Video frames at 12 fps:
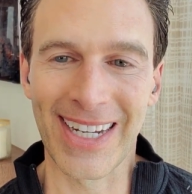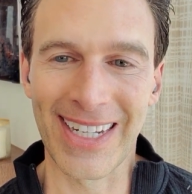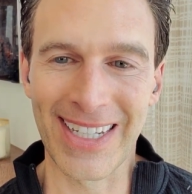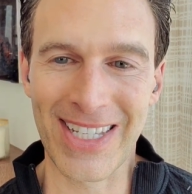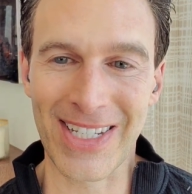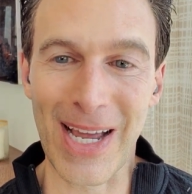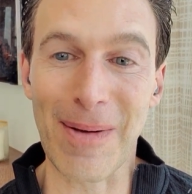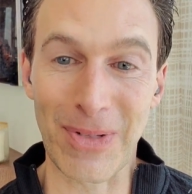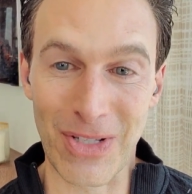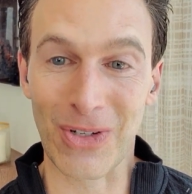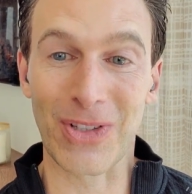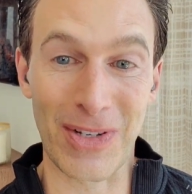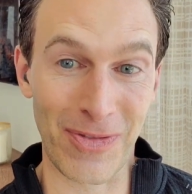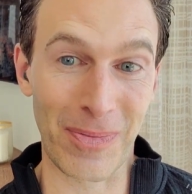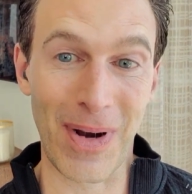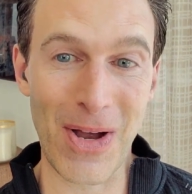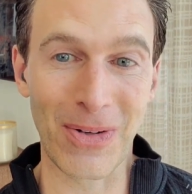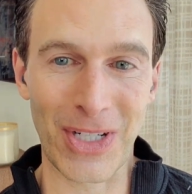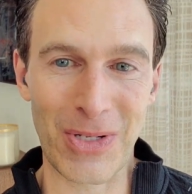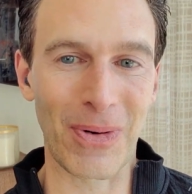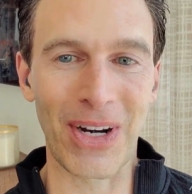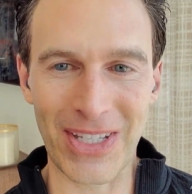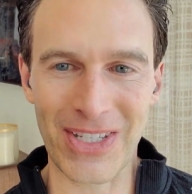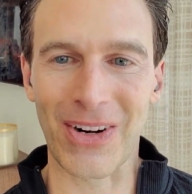step. And certainly from my own
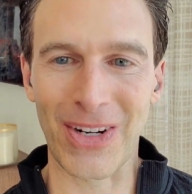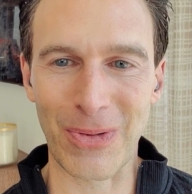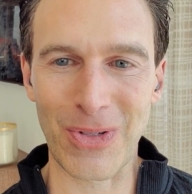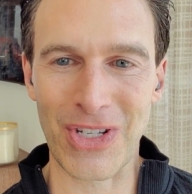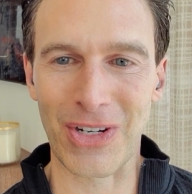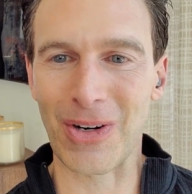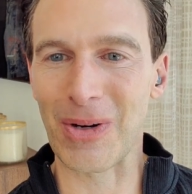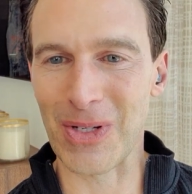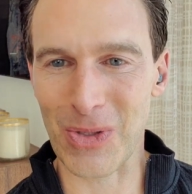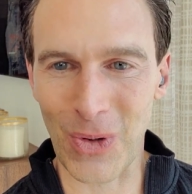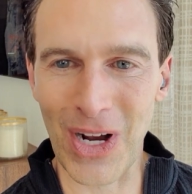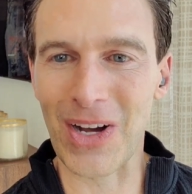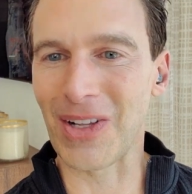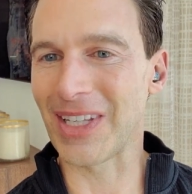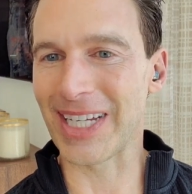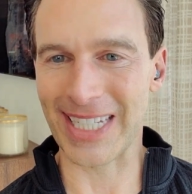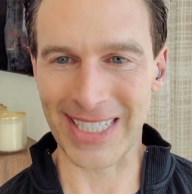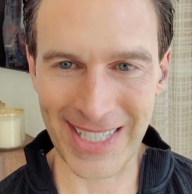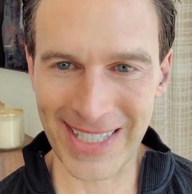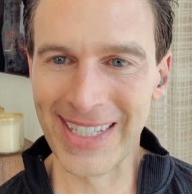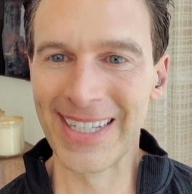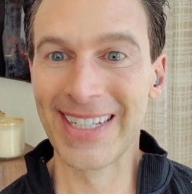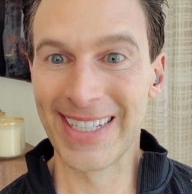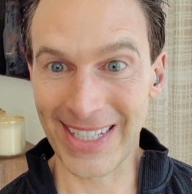experience, starting with zero as well, like it's
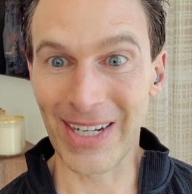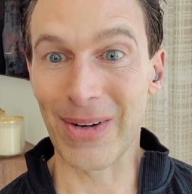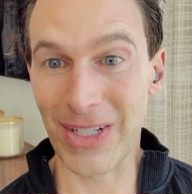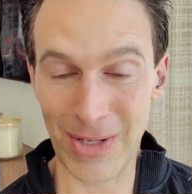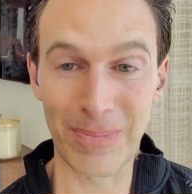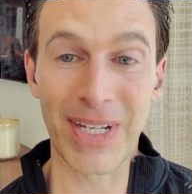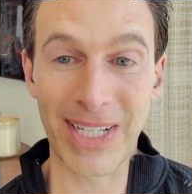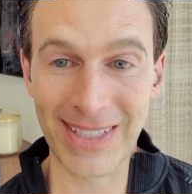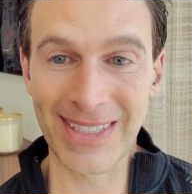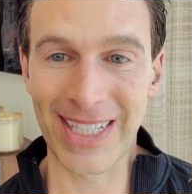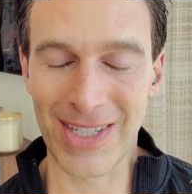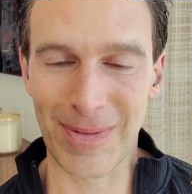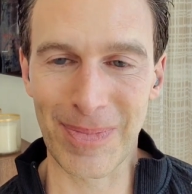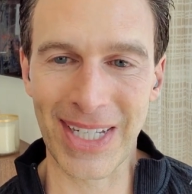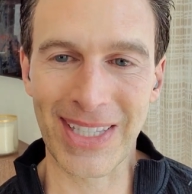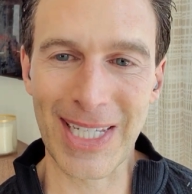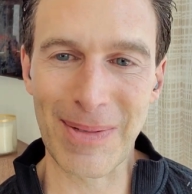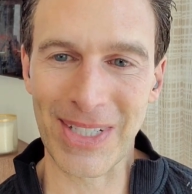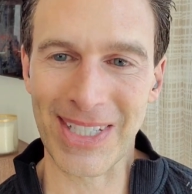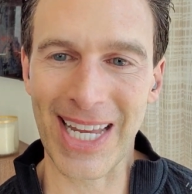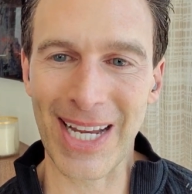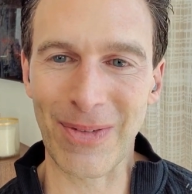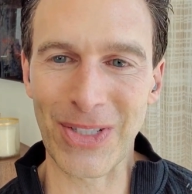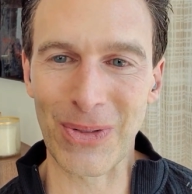a big leap to
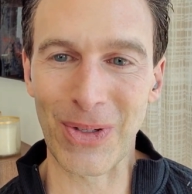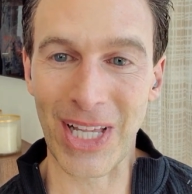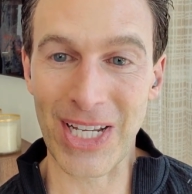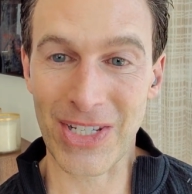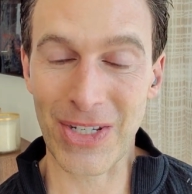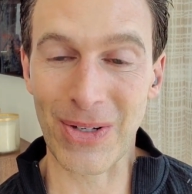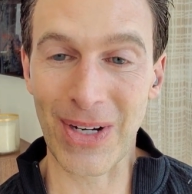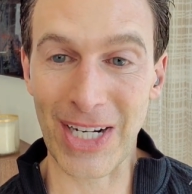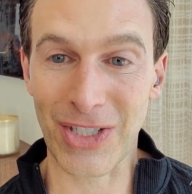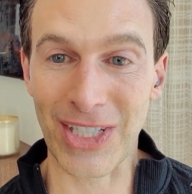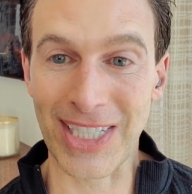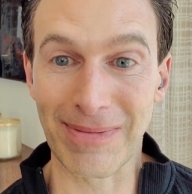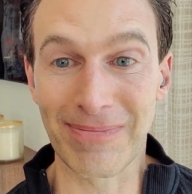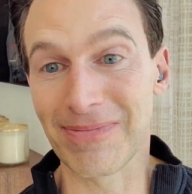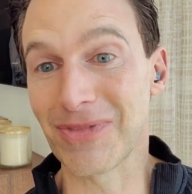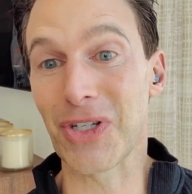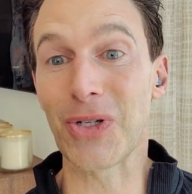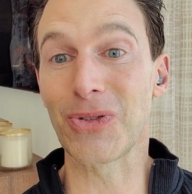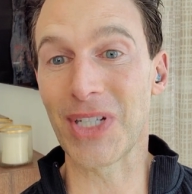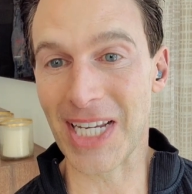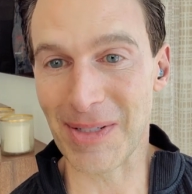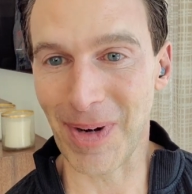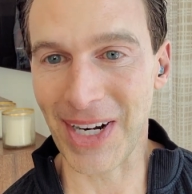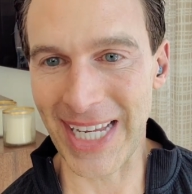take when you realize you actually do
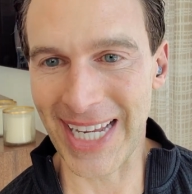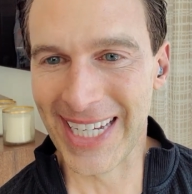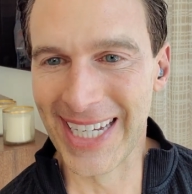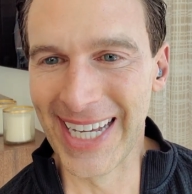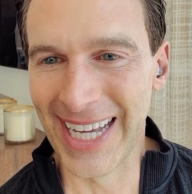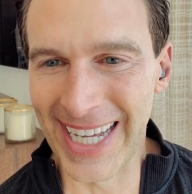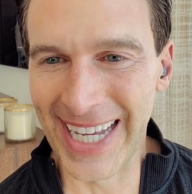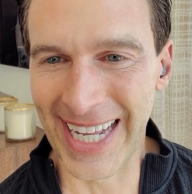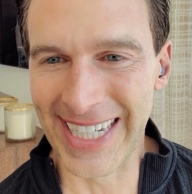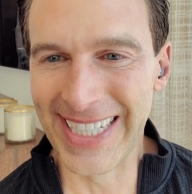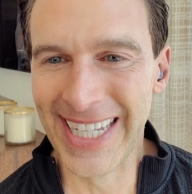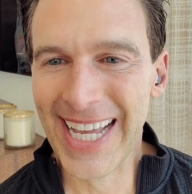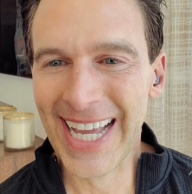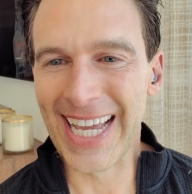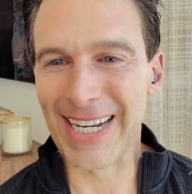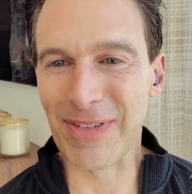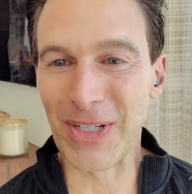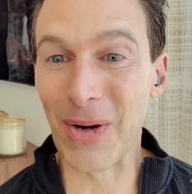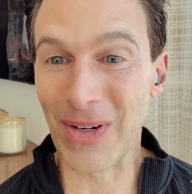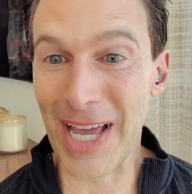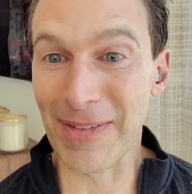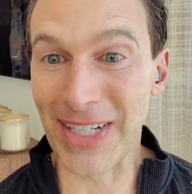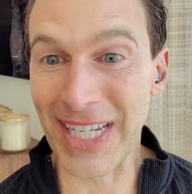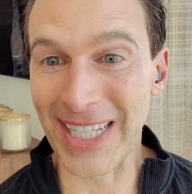need money. And if you don't
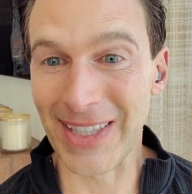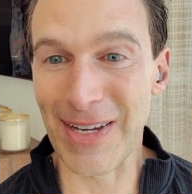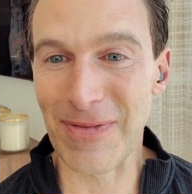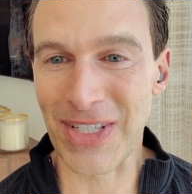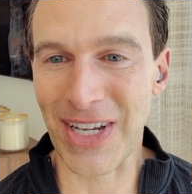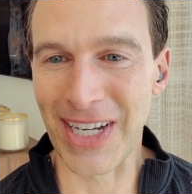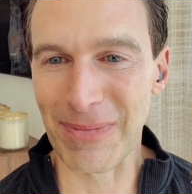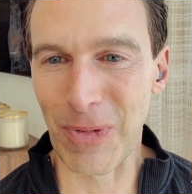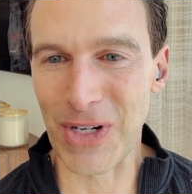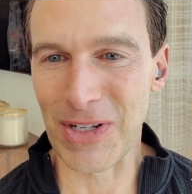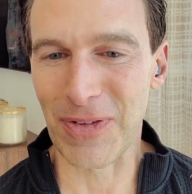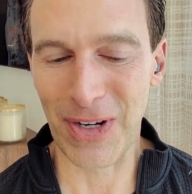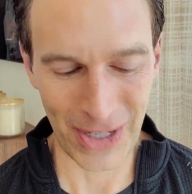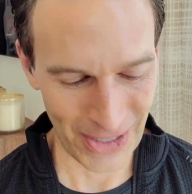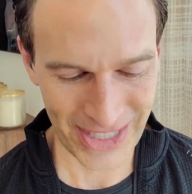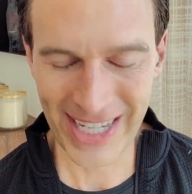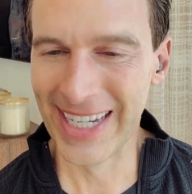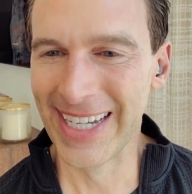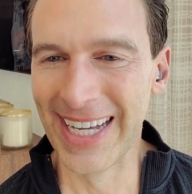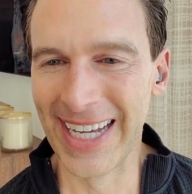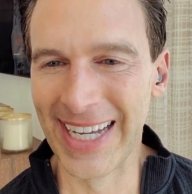have any, life is kind of more difficult.